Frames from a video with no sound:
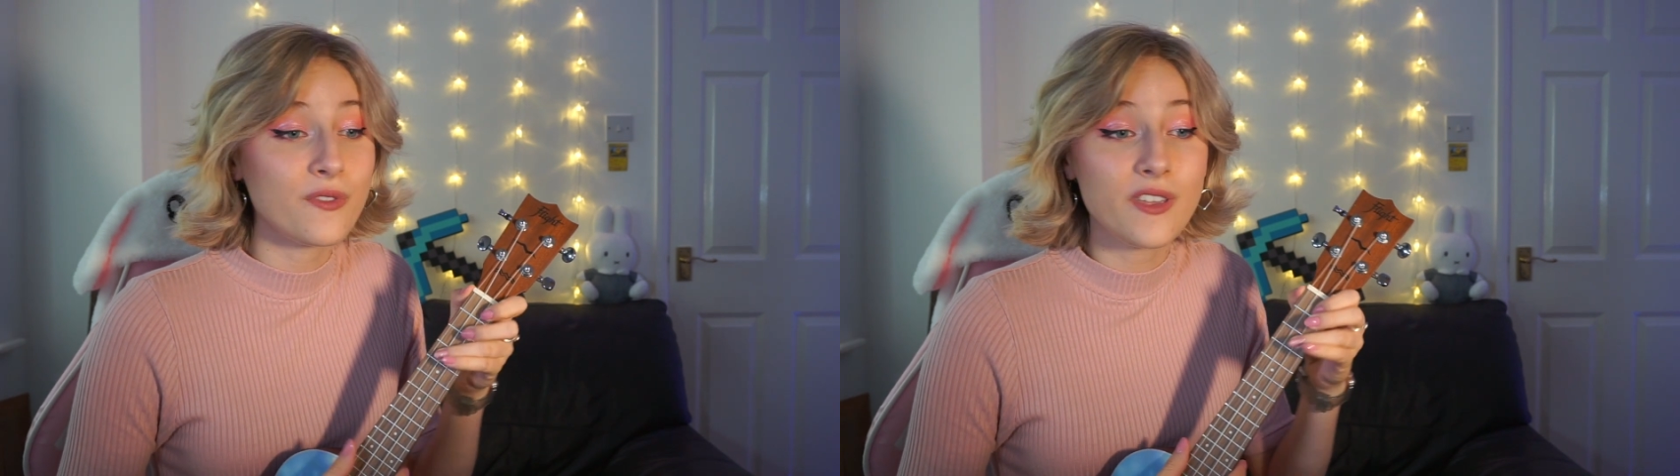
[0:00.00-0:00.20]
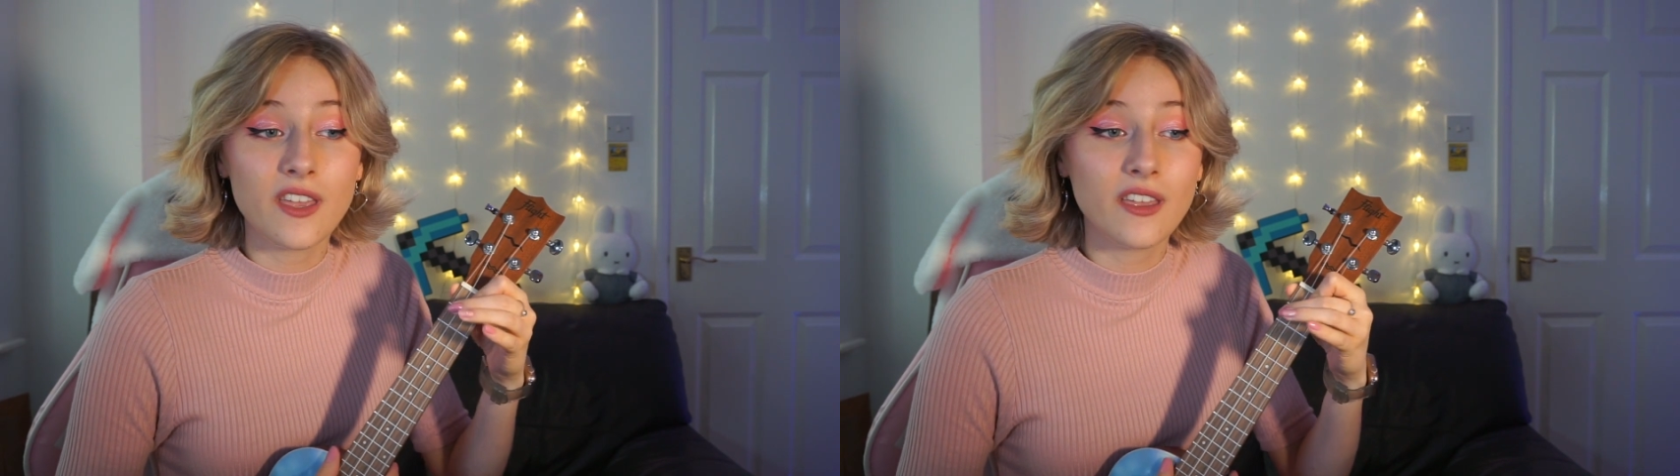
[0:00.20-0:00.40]

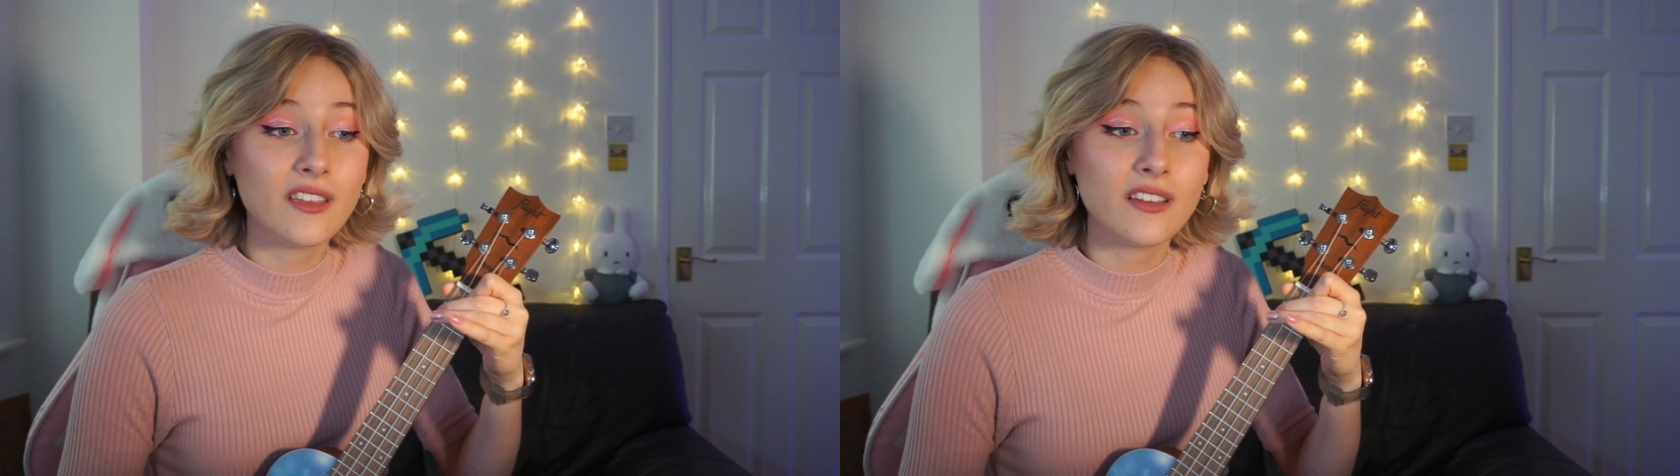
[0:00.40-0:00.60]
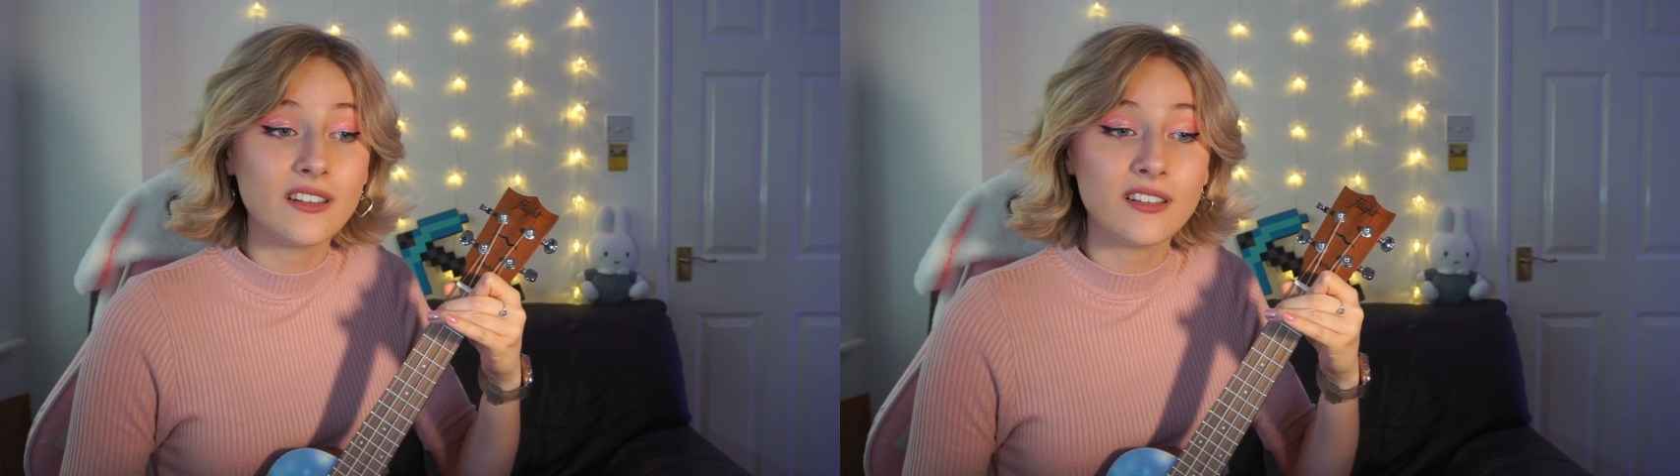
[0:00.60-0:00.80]

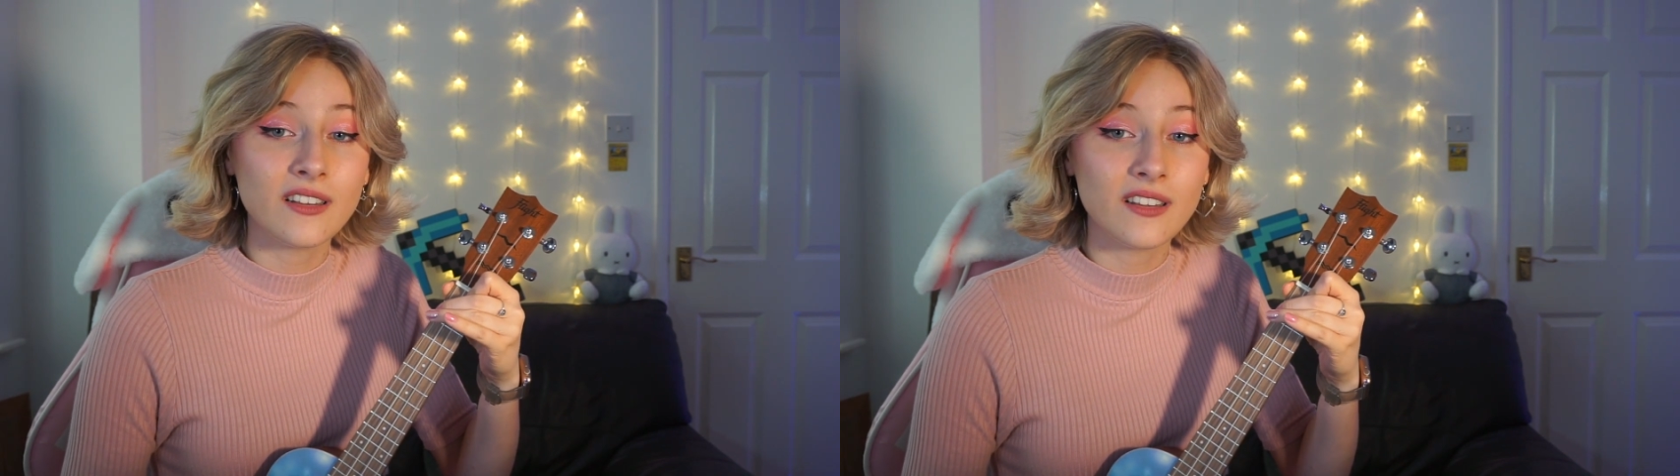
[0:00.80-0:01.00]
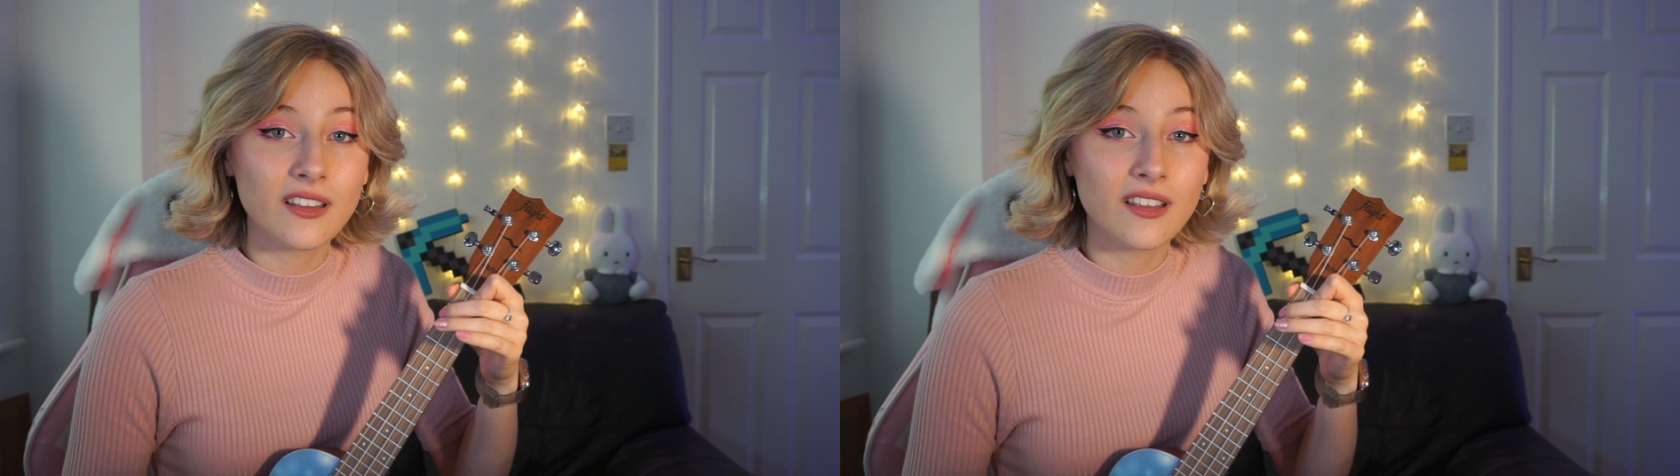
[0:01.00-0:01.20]

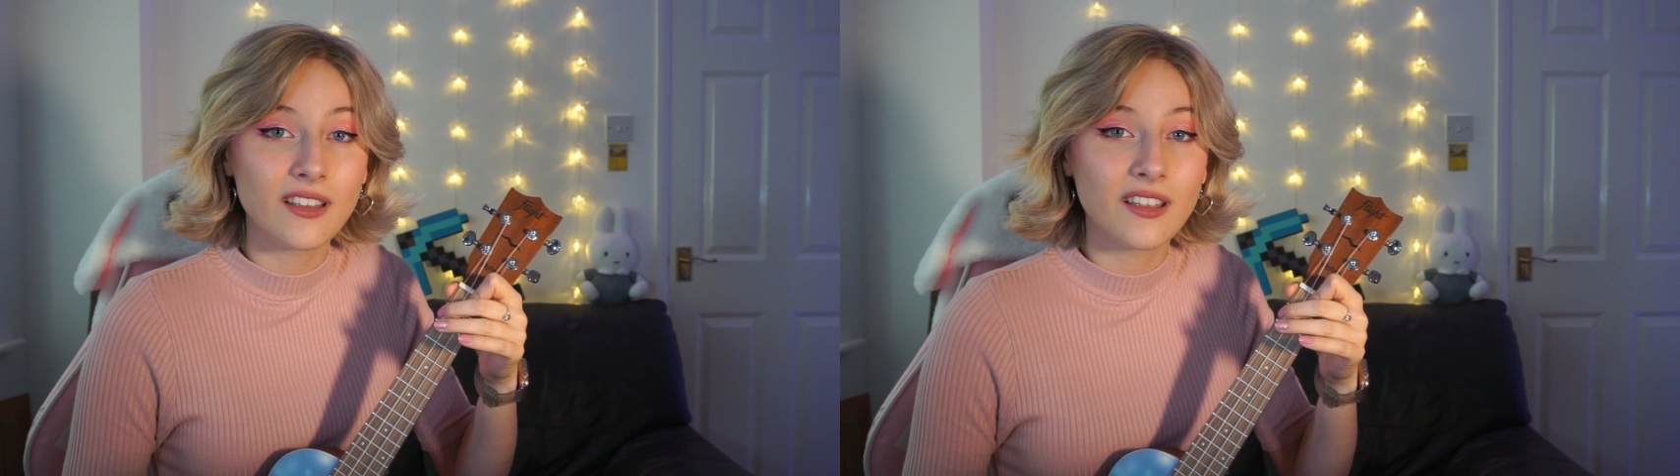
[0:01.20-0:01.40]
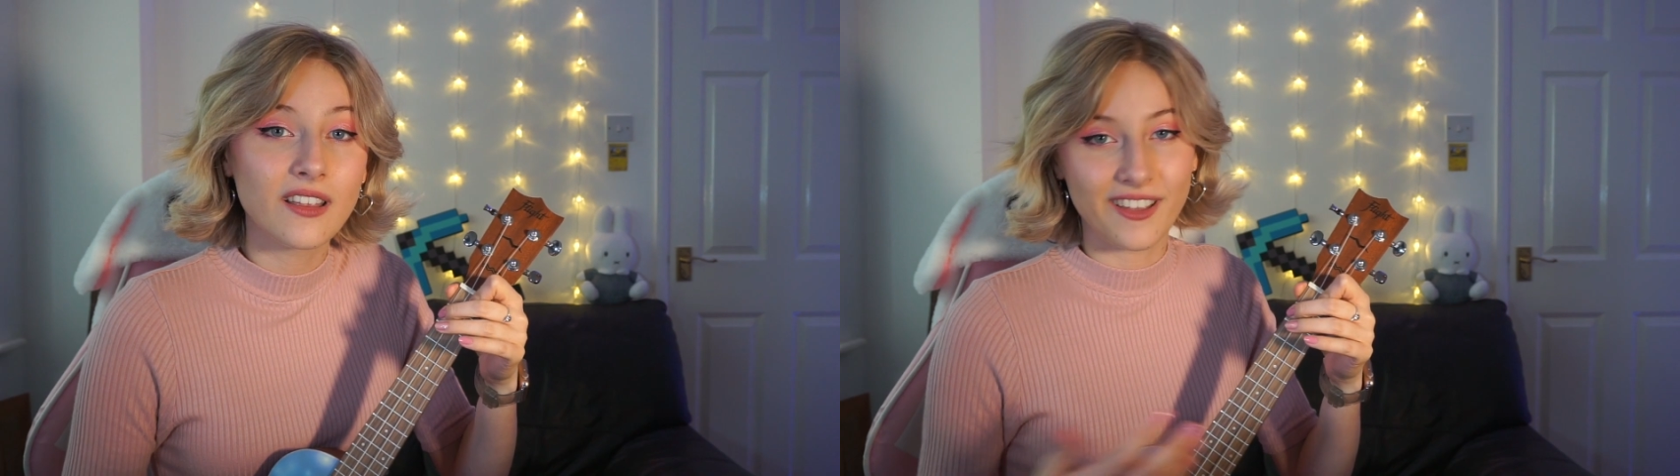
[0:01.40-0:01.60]
feel.
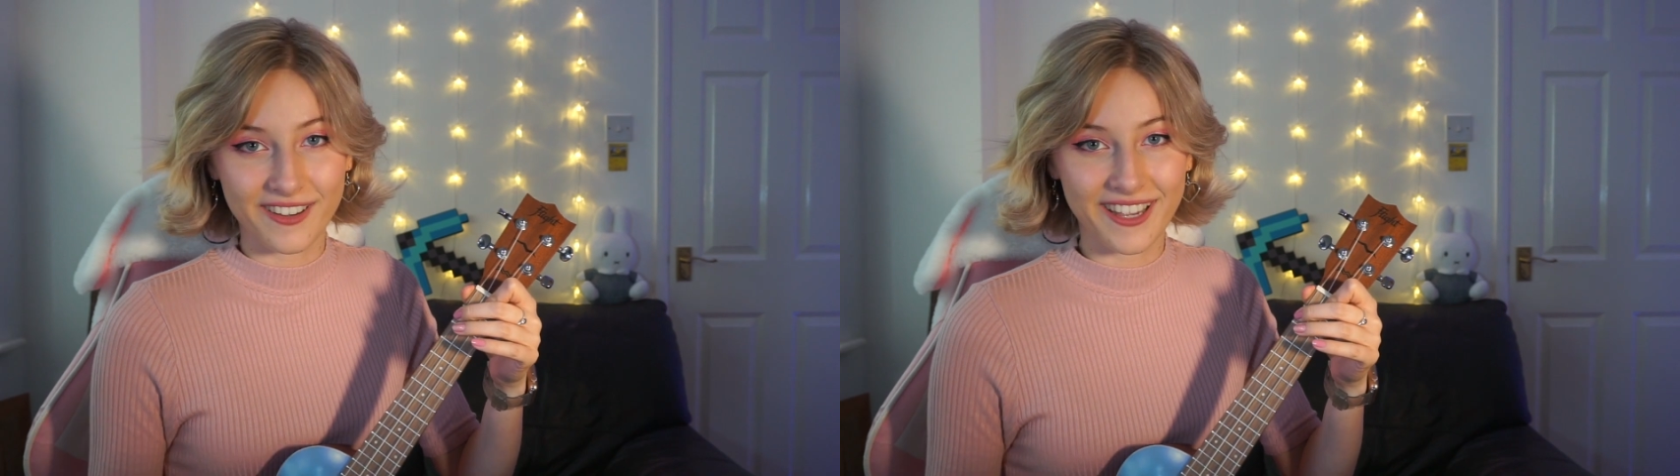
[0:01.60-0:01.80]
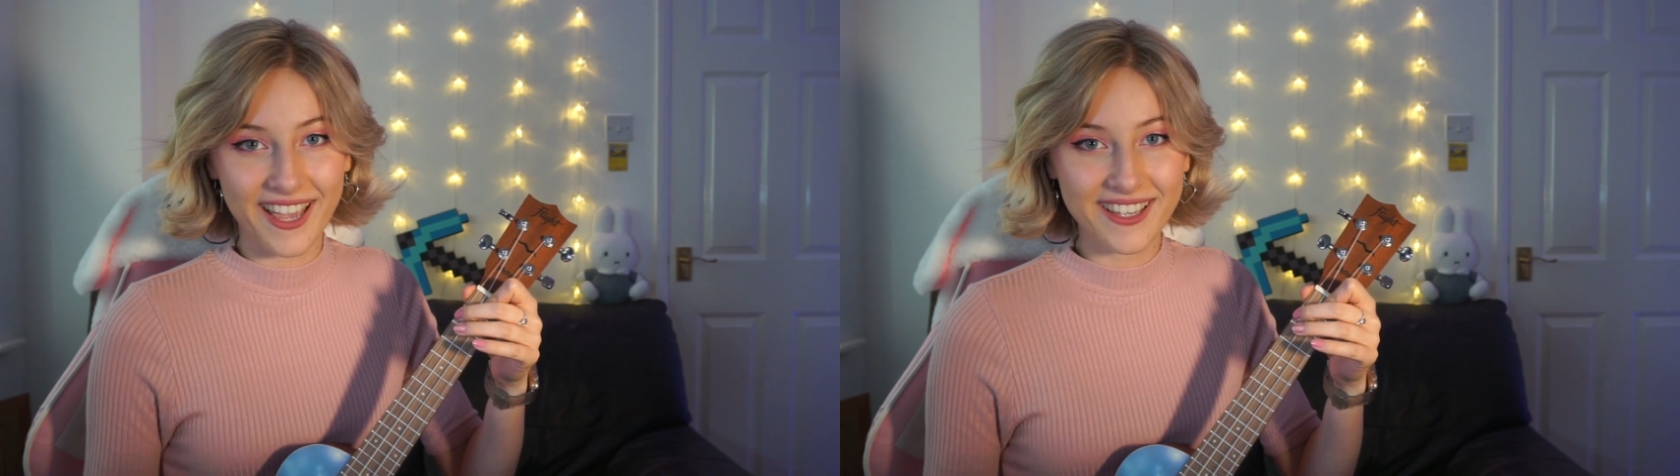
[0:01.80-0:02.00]

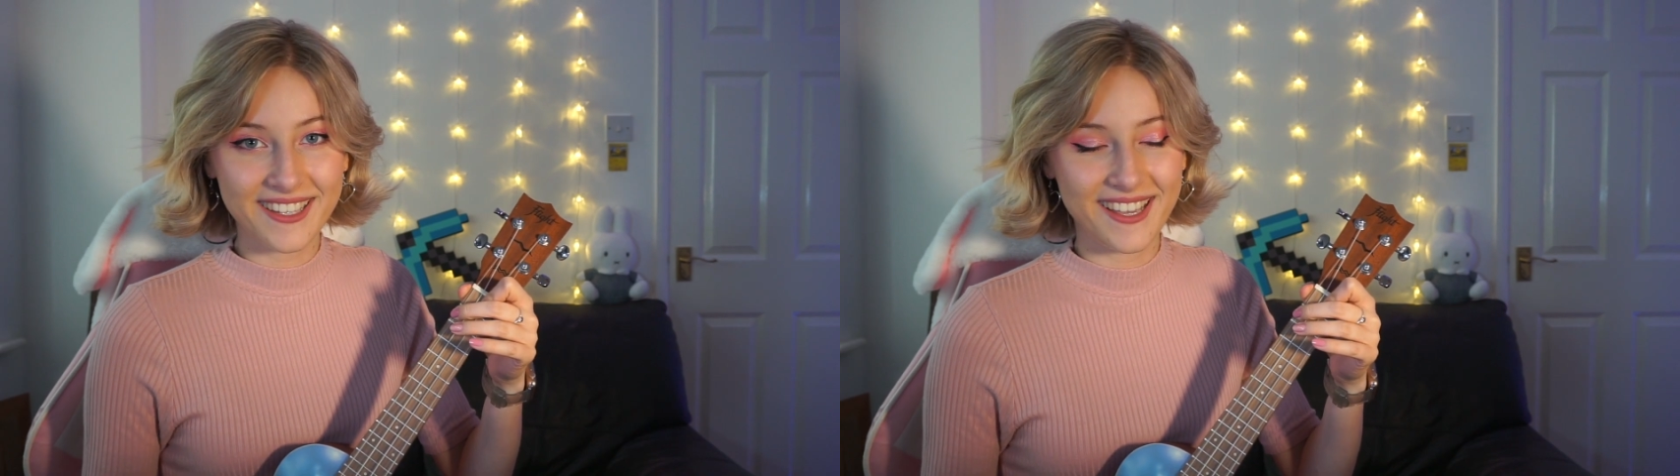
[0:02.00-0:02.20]
Okay?